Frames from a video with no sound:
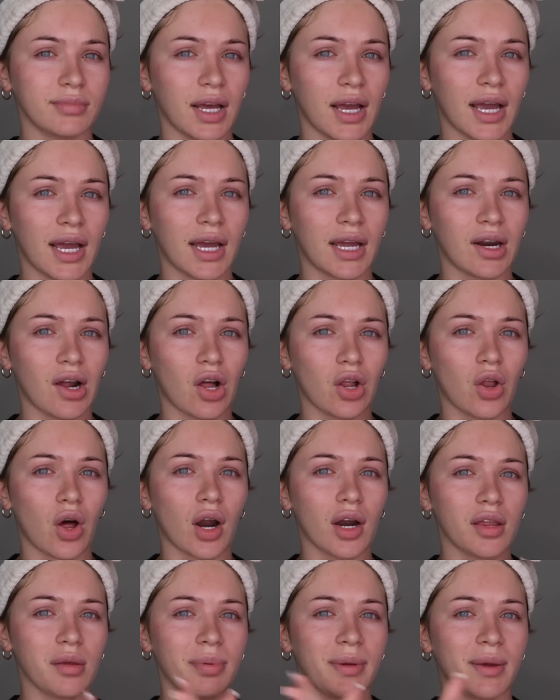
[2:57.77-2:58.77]
And a
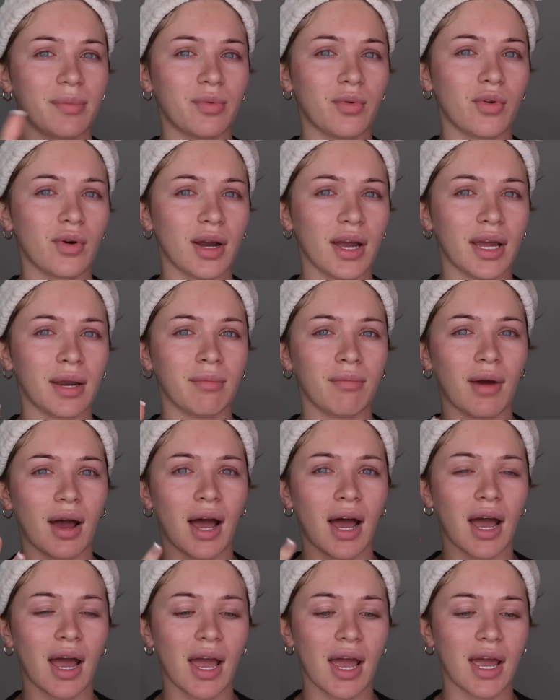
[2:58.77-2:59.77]
lot of the people in
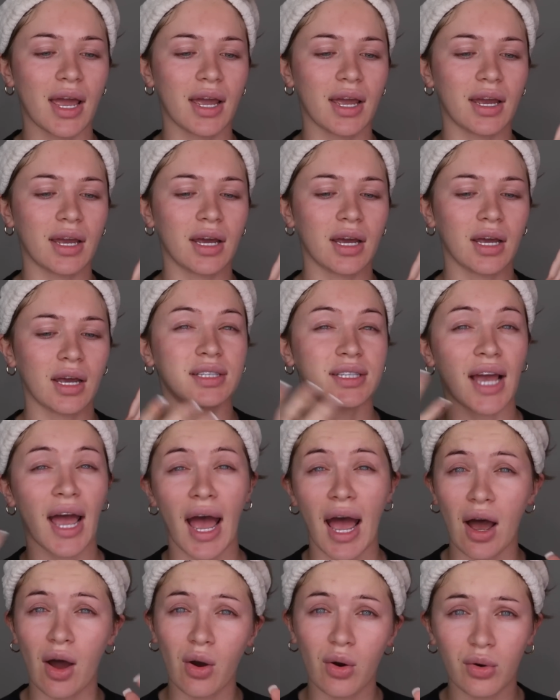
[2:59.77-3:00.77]
my
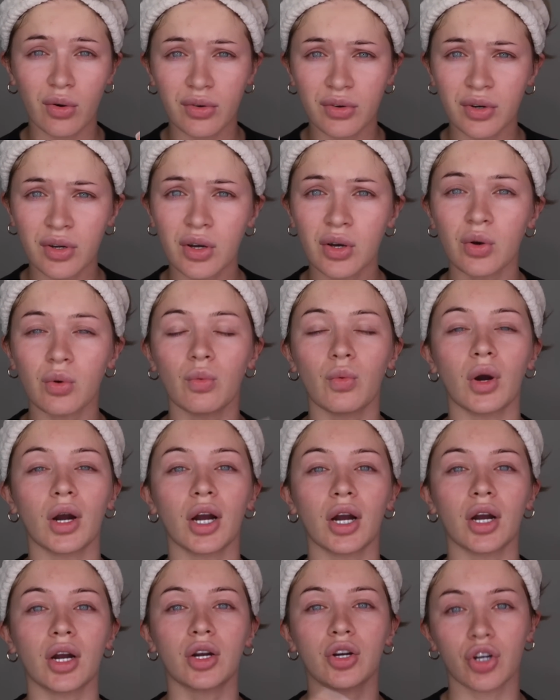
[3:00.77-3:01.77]
town
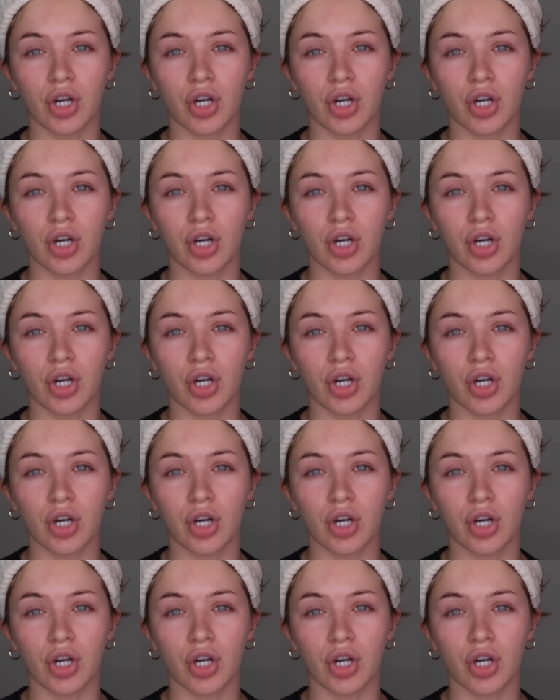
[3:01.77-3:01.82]
were